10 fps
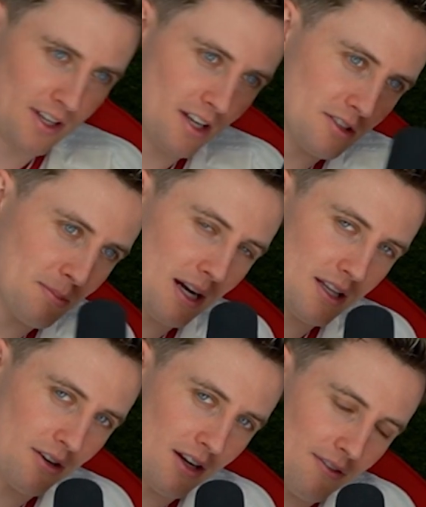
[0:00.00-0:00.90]
it was about a
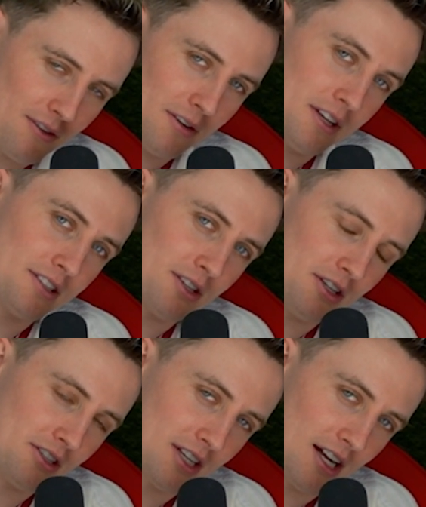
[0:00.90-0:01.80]
year and a half old. Dad's only
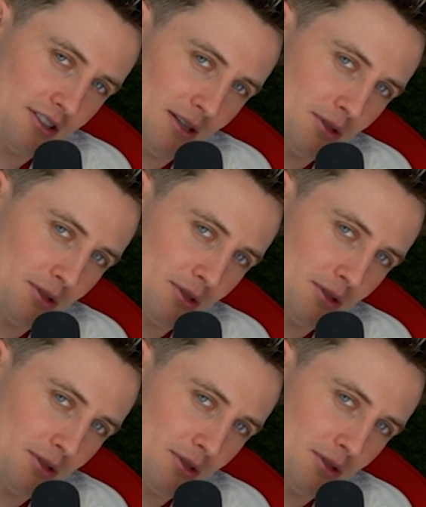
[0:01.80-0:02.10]
just catching up.